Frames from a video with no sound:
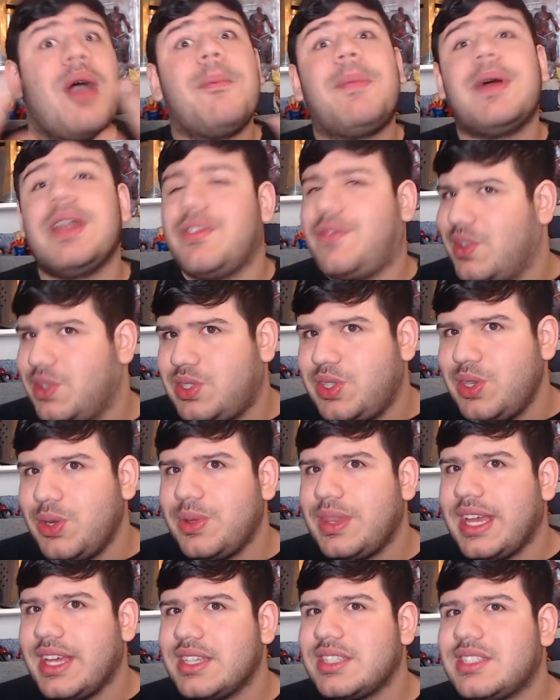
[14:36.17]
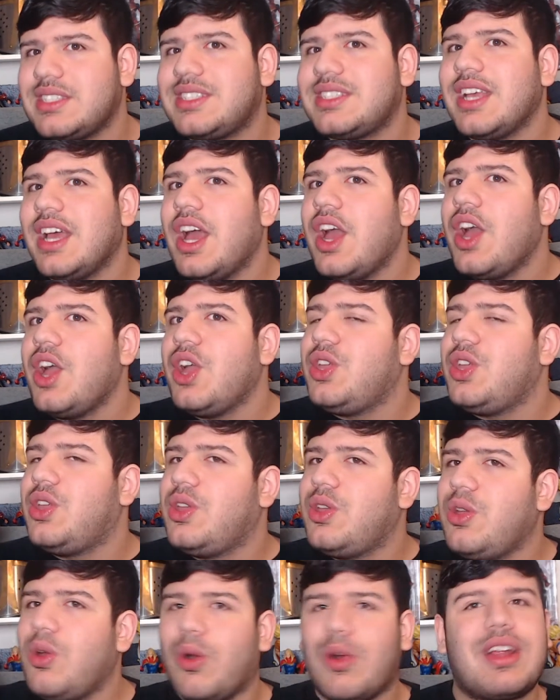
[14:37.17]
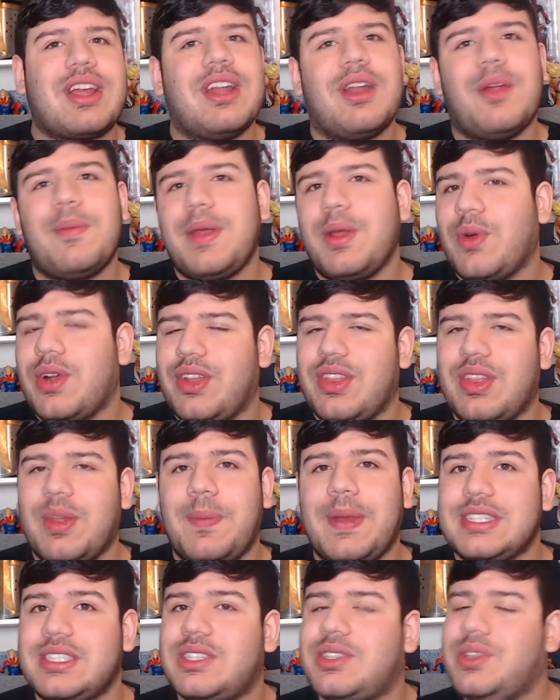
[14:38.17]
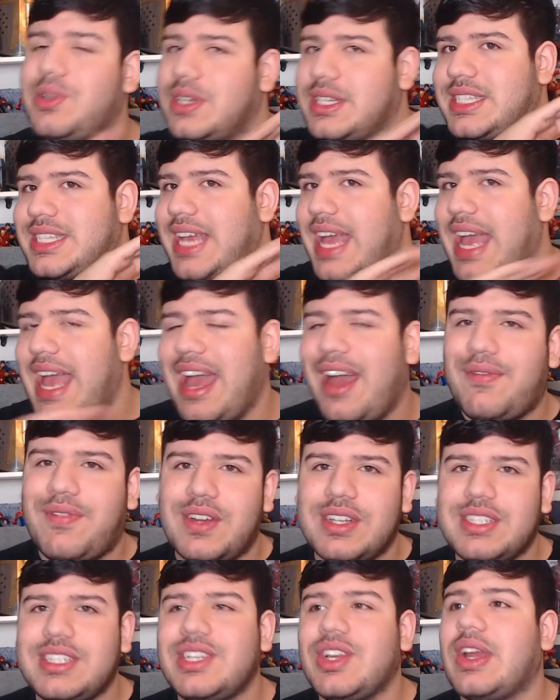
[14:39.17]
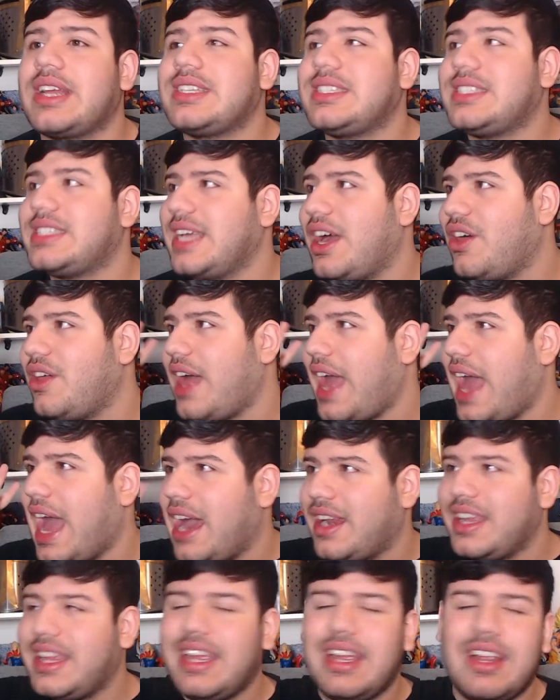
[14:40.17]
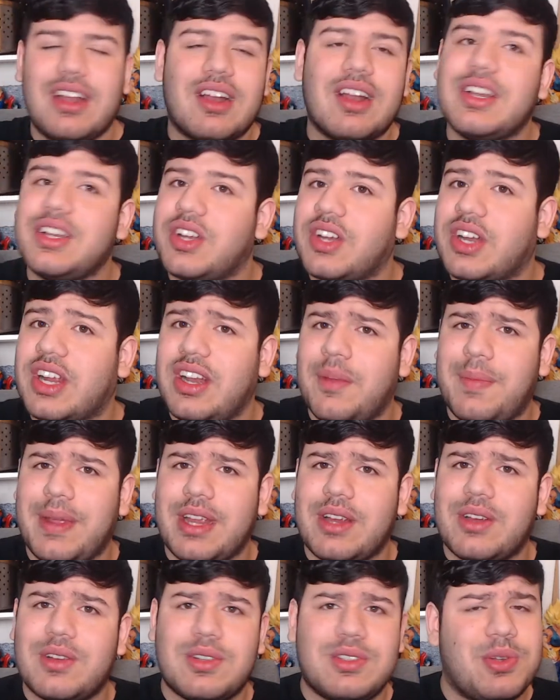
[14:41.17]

But if you do this, you're going to be one of the best students ever to excel out of here and you're going to be